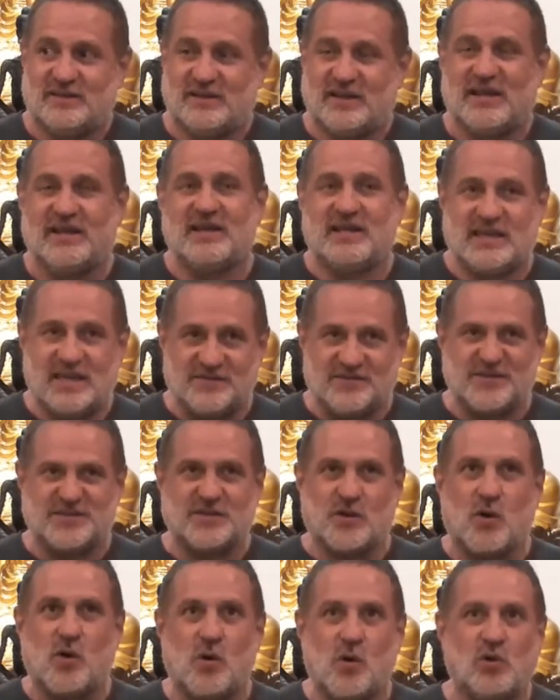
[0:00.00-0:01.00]
And it gives us
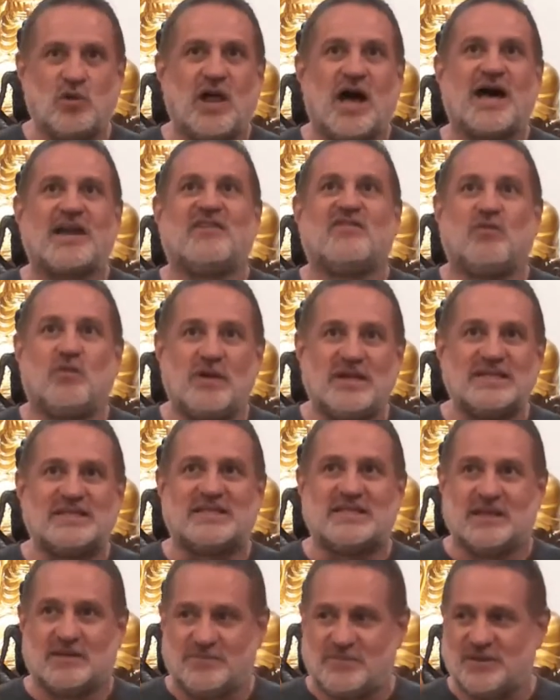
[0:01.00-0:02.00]
a whole lot of
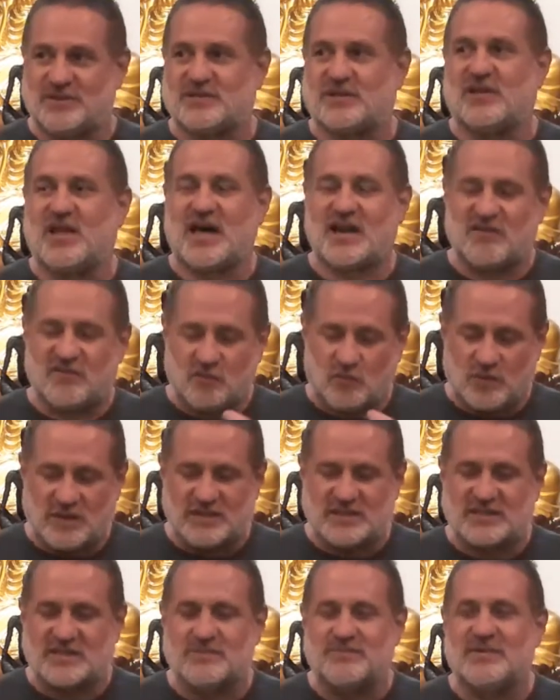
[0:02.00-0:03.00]
wisdom. There's a lot of
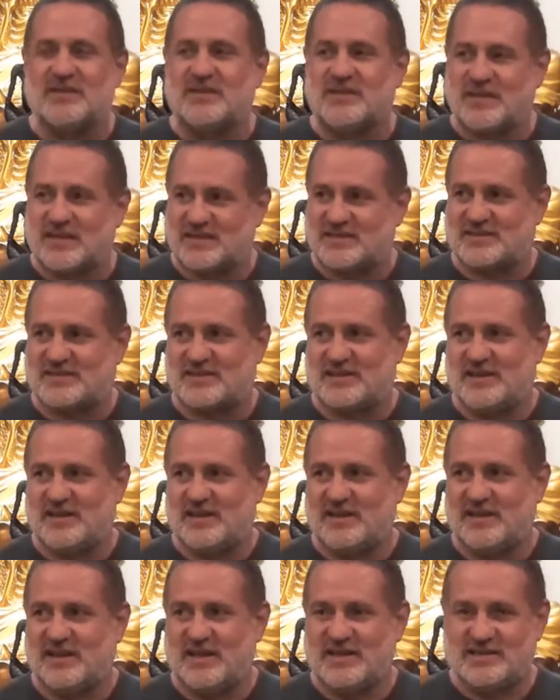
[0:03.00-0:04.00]
wisdom in this.
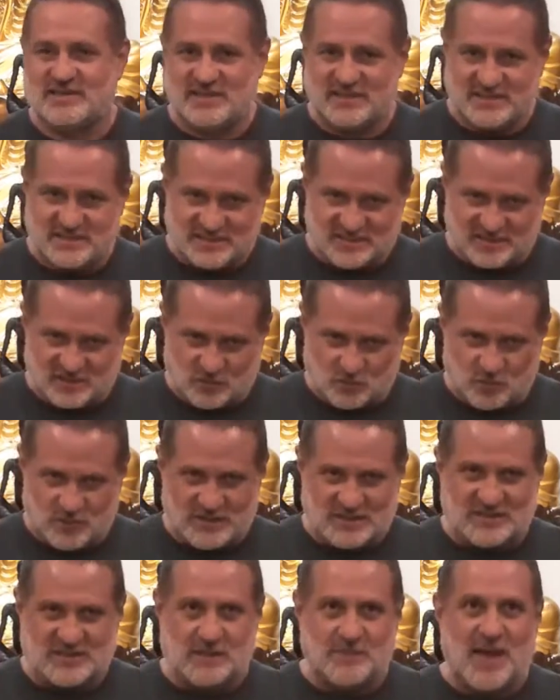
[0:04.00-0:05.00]
This is the
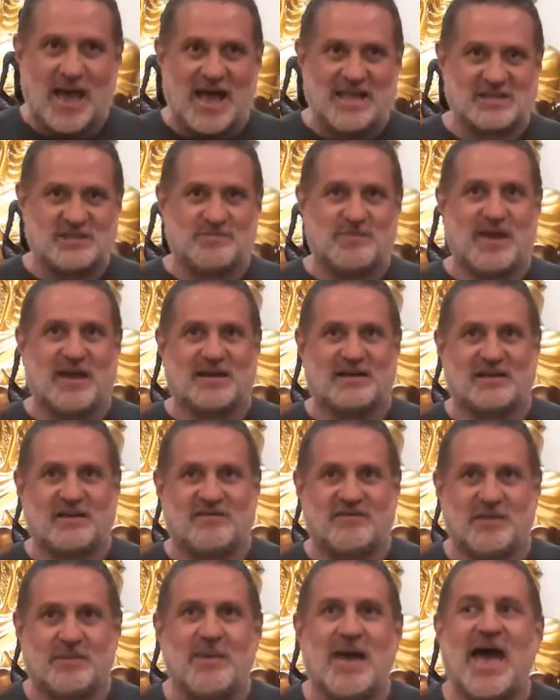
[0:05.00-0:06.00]
wisdom aspect
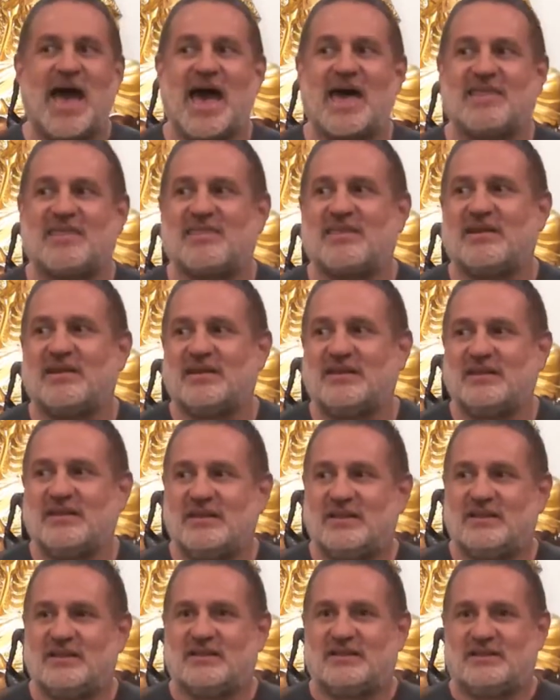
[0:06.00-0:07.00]
of the path,
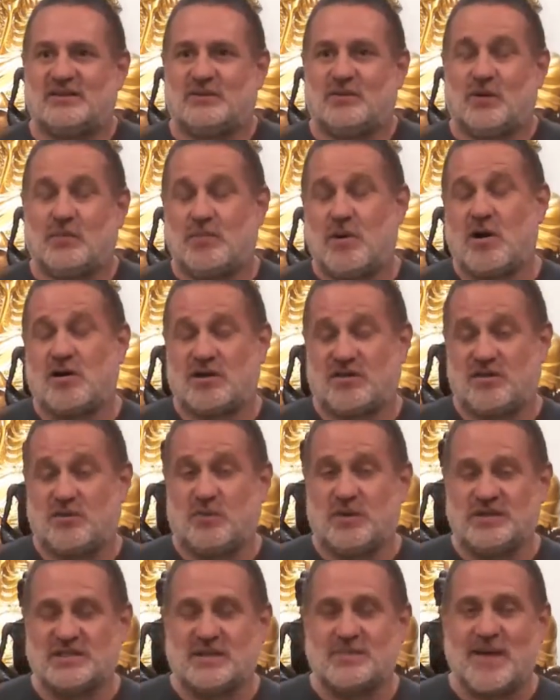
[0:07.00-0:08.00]
or part of the
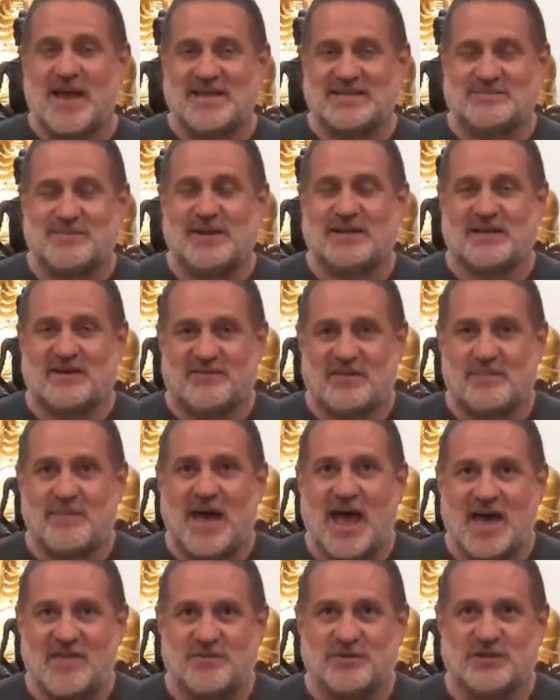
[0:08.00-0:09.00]
wisdom aspect of the
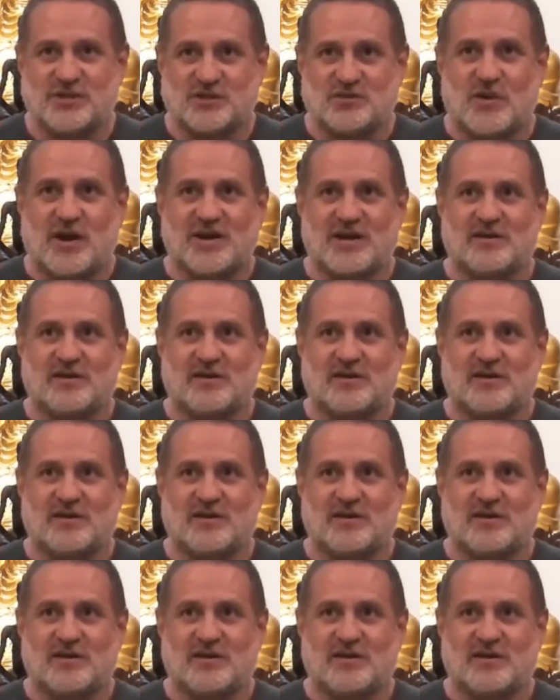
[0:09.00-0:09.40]
path, which is right